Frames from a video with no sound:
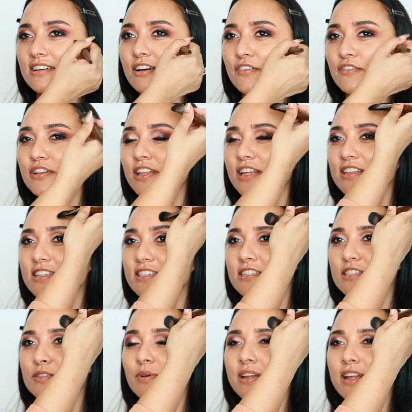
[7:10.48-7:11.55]
I feel like this
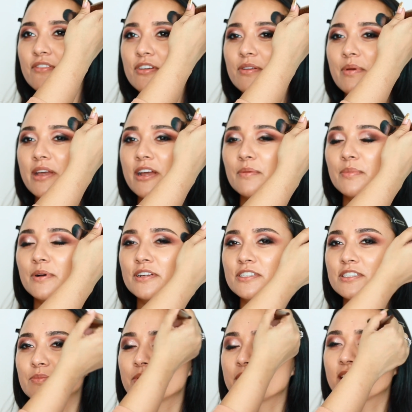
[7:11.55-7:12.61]
is what every makeup
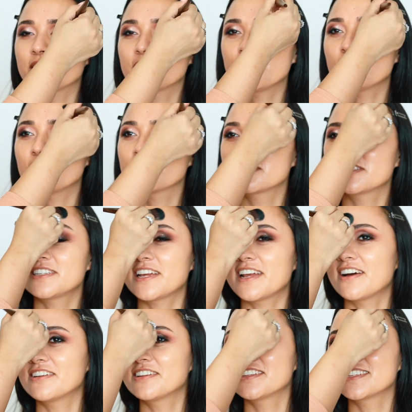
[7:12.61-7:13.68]
artist has been like, you gotta stay
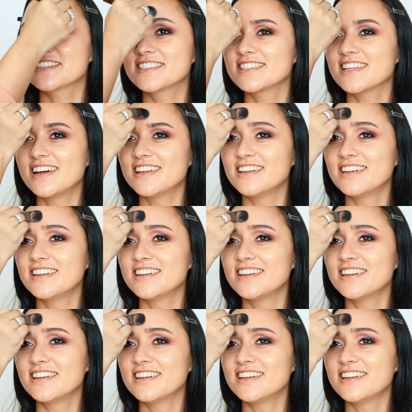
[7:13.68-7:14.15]
out of the sun.